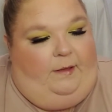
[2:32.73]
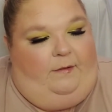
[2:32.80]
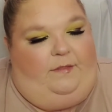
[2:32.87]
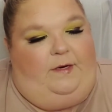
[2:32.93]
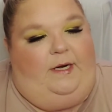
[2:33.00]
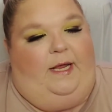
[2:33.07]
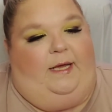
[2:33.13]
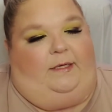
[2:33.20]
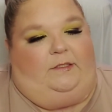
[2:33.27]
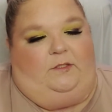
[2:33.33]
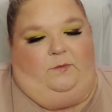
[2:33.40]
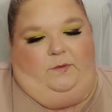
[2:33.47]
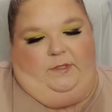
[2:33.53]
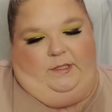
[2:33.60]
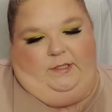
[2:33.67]
The next
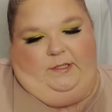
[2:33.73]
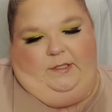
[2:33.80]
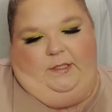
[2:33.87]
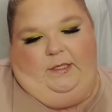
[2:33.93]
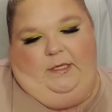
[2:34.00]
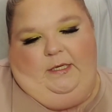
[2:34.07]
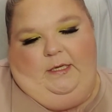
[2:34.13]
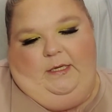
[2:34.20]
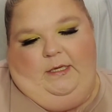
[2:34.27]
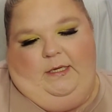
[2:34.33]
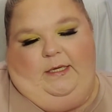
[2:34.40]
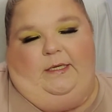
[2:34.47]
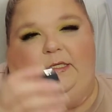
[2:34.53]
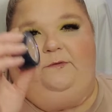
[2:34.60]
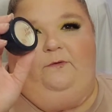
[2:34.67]
one
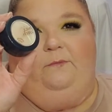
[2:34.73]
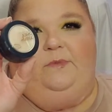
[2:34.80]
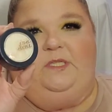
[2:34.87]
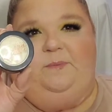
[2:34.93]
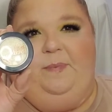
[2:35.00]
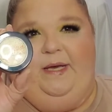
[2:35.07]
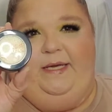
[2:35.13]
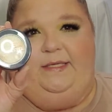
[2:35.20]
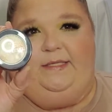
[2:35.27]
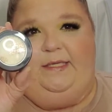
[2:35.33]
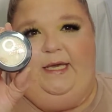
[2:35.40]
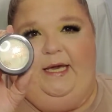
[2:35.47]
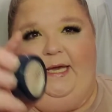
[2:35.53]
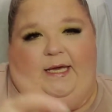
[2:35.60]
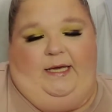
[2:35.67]
is from Space
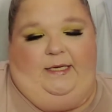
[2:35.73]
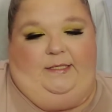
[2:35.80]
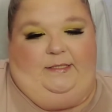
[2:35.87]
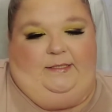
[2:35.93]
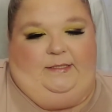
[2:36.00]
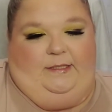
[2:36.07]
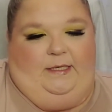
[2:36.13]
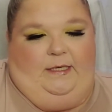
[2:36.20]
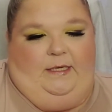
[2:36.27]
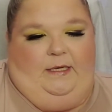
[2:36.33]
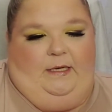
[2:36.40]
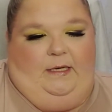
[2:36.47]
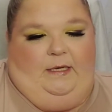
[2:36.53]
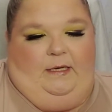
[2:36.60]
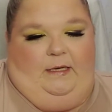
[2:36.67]
Case.
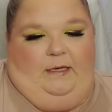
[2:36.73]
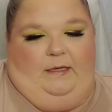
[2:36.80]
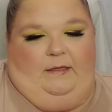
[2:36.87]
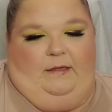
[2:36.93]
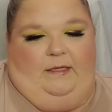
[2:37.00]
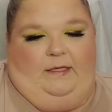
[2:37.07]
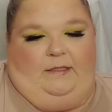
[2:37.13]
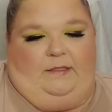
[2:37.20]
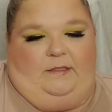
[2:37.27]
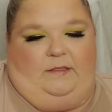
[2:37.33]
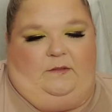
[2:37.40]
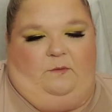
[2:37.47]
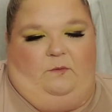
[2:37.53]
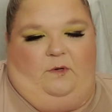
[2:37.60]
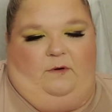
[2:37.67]
This
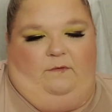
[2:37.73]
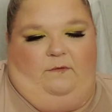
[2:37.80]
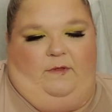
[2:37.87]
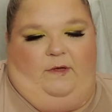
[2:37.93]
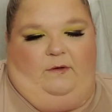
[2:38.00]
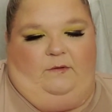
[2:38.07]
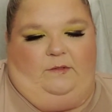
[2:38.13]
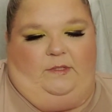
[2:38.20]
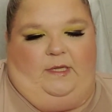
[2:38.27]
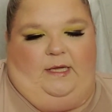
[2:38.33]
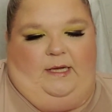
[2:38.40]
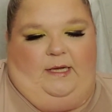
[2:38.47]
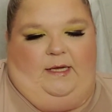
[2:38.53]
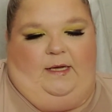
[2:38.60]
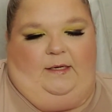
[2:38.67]
is one of those
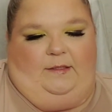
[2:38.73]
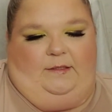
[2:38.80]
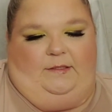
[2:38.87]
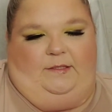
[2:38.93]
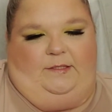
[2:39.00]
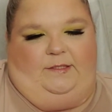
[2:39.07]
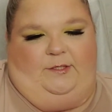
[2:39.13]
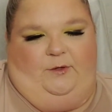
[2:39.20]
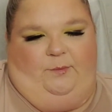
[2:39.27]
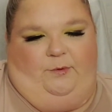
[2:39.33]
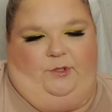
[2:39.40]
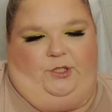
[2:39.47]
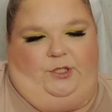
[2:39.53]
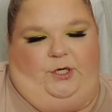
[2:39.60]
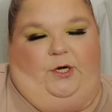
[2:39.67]
like Super
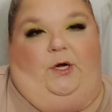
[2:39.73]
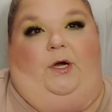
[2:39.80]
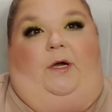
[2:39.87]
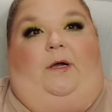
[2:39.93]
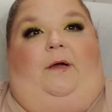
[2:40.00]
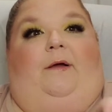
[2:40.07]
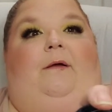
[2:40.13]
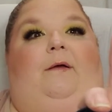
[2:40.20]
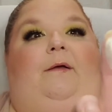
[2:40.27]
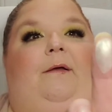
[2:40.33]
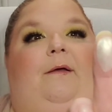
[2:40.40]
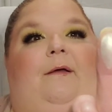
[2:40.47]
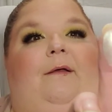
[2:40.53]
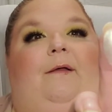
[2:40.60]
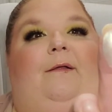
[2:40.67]
Shock
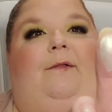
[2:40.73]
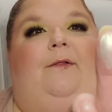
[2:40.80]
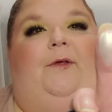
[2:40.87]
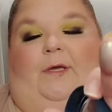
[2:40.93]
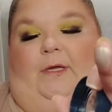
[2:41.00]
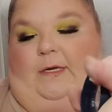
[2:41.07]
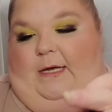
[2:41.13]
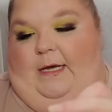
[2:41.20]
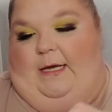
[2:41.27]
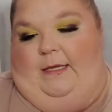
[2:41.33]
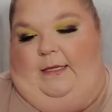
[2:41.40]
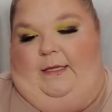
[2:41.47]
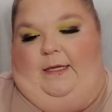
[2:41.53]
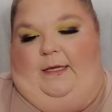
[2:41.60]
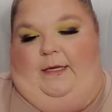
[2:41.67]
looking
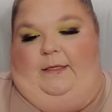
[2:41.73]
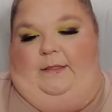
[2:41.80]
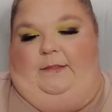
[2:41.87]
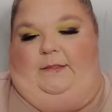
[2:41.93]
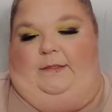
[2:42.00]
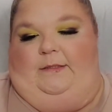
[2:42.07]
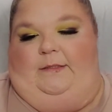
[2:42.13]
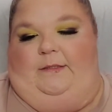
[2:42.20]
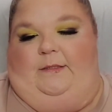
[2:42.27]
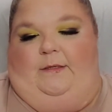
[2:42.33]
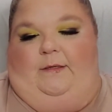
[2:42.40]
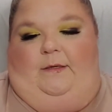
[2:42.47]
highlights.